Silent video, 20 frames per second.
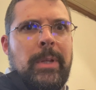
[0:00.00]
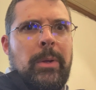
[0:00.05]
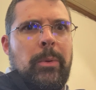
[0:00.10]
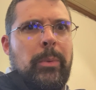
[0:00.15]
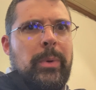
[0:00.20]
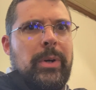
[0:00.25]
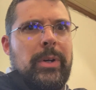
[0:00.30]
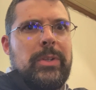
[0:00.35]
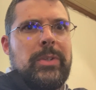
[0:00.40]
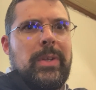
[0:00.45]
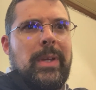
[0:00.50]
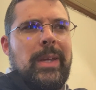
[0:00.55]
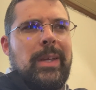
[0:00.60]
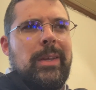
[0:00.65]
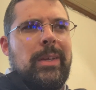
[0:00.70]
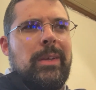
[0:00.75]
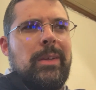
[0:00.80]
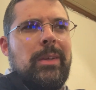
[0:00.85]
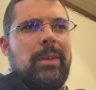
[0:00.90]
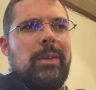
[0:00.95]
where it's
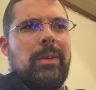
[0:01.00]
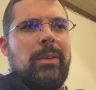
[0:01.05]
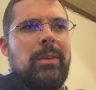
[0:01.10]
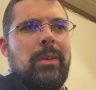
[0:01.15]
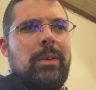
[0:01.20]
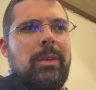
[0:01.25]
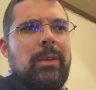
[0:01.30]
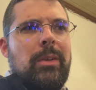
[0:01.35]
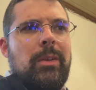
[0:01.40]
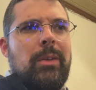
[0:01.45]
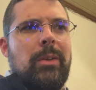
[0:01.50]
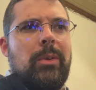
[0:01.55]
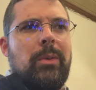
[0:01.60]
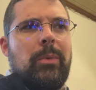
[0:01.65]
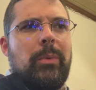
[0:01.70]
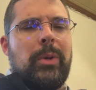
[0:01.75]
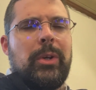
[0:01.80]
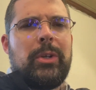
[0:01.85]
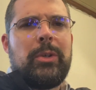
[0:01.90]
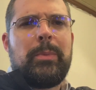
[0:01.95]
like,
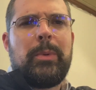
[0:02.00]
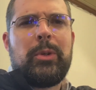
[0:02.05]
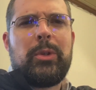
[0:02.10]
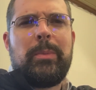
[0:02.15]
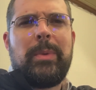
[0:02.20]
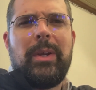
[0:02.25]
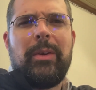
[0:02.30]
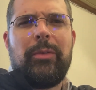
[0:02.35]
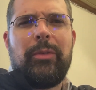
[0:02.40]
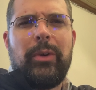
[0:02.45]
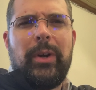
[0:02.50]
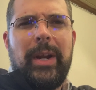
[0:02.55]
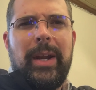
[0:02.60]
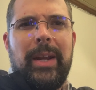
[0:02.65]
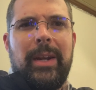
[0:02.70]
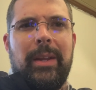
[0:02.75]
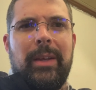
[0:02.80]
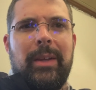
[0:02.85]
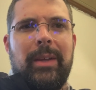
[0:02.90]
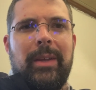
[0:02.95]
where you're supposed to be
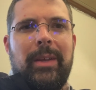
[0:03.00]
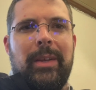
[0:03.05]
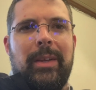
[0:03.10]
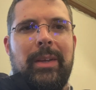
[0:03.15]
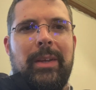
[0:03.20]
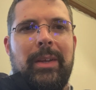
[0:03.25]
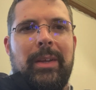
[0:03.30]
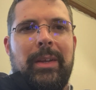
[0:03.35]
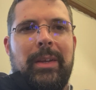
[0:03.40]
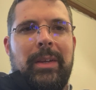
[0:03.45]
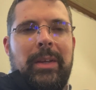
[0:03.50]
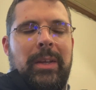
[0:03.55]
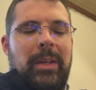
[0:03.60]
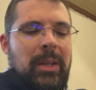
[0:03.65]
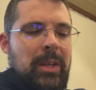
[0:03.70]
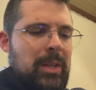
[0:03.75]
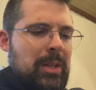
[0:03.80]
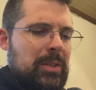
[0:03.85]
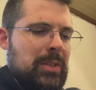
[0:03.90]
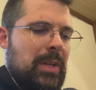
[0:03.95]
afraid.
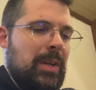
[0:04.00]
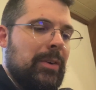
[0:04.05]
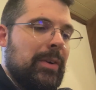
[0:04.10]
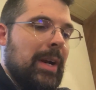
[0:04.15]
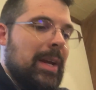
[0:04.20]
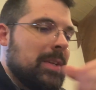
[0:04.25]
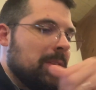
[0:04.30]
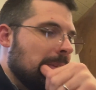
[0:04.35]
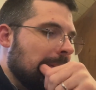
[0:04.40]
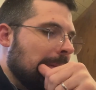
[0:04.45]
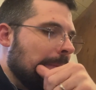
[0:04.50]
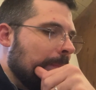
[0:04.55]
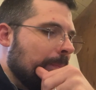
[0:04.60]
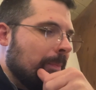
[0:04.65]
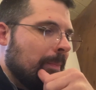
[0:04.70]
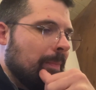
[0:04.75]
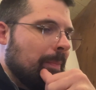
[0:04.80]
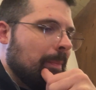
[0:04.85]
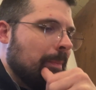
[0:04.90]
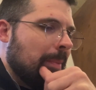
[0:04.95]
It's interesting
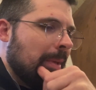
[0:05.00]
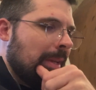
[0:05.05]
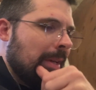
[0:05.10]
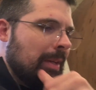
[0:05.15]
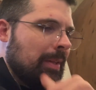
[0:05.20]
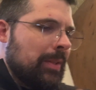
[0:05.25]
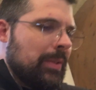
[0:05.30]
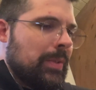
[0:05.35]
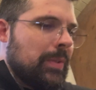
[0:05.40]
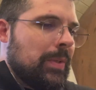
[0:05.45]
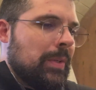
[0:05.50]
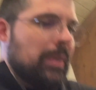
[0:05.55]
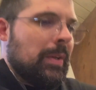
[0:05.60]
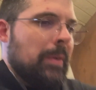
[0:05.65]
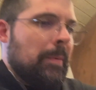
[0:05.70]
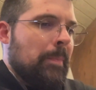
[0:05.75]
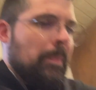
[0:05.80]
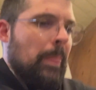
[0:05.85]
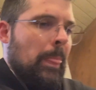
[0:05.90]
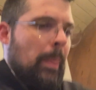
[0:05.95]
because
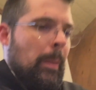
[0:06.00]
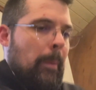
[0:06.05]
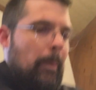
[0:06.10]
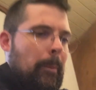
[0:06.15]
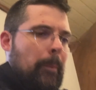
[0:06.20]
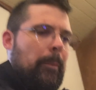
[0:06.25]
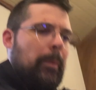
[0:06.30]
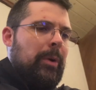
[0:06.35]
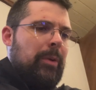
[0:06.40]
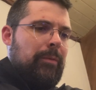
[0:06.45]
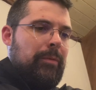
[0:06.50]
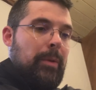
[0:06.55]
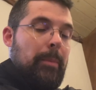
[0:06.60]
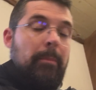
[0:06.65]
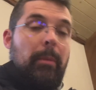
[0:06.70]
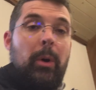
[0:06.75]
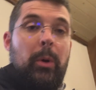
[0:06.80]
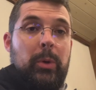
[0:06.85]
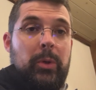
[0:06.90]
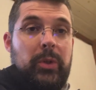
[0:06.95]
one of the
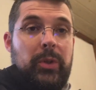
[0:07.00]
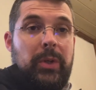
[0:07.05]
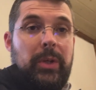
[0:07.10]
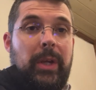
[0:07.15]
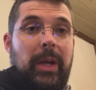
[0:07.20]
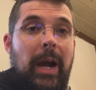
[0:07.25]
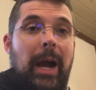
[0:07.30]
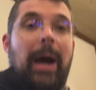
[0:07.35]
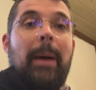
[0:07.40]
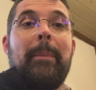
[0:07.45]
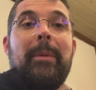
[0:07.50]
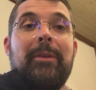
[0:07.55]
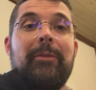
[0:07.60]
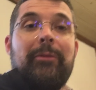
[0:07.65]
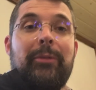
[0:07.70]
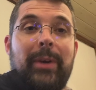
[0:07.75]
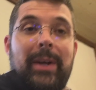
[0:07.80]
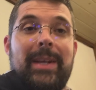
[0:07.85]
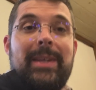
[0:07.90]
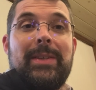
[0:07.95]
most common
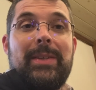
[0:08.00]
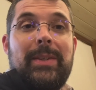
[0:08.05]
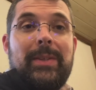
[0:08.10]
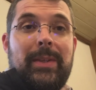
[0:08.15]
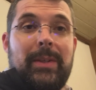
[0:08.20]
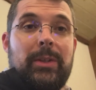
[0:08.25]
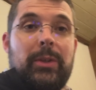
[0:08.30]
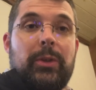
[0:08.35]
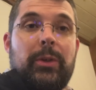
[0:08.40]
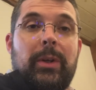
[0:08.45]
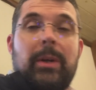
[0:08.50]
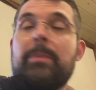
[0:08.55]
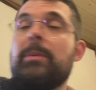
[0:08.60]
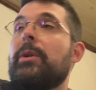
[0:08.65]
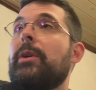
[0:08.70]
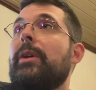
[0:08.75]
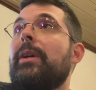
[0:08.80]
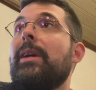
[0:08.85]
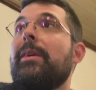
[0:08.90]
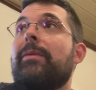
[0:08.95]
phrases in
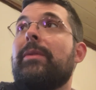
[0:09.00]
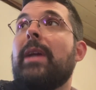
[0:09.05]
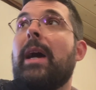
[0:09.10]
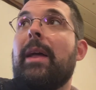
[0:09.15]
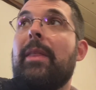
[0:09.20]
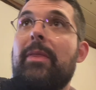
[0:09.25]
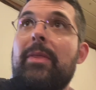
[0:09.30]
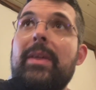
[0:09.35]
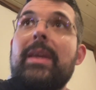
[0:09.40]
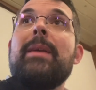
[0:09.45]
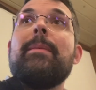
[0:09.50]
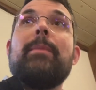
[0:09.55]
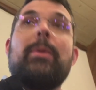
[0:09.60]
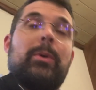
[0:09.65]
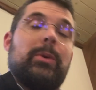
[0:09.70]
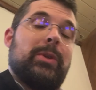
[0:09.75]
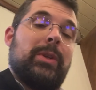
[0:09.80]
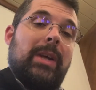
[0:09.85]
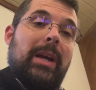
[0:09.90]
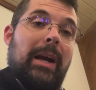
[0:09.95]
scripture, if not the
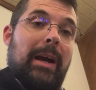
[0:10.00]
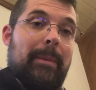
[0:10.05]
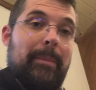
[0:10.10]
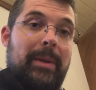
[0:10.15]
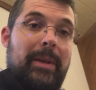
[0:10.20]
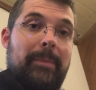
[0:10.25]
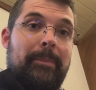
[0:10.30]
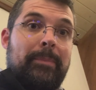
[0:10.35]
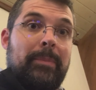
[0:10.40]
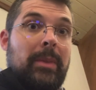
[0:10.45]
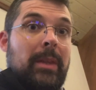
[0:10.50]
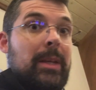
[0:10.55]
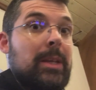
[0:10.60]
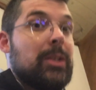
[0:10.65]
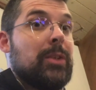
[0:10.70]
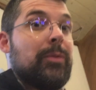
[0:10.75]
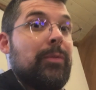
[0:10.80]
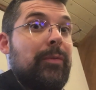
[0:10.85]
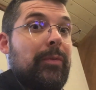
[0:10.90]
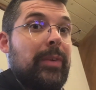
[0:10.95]
most common,
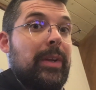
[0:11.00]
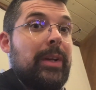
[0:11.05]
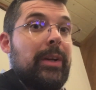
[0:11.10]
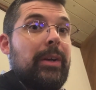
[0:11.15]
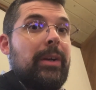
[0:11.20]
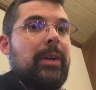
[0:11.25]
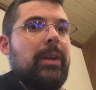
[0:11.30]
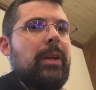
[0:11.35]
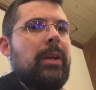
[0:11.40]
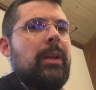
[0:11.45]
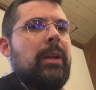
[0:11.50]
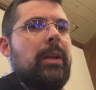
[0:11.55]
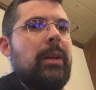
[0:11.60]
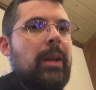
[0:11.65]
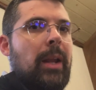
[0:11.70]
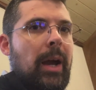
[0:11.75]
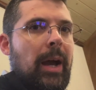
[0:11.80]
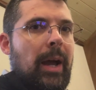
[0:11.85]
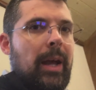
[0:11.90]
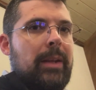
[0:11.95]
is fear
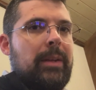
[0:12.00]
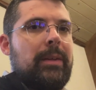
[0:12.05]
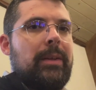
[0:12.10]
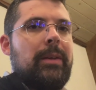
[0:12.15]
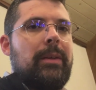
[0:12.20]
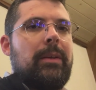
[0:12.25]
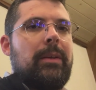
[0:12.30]
not.